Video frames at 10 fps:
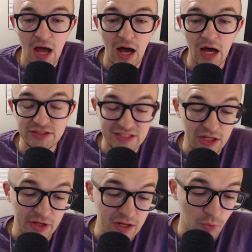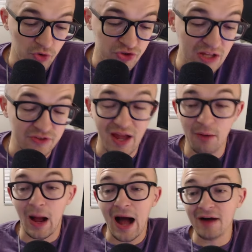uh, sell any more skins.
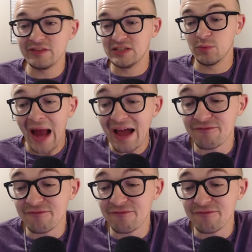Now, obviously, when I